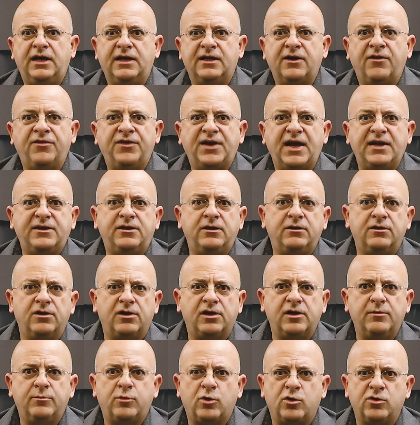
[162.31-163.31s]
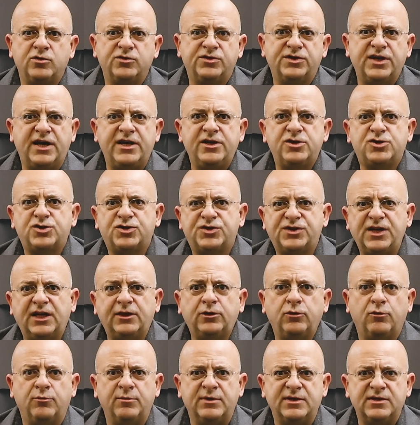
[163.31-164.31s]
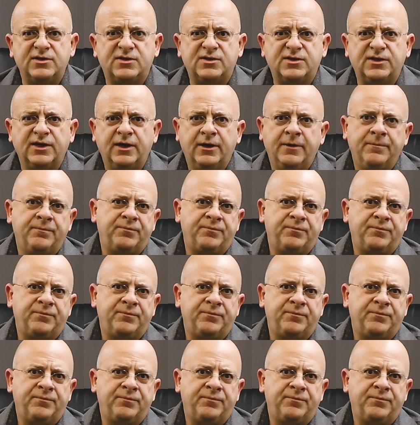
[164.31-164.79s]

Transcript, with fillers: inundated early Bronze Age settlements.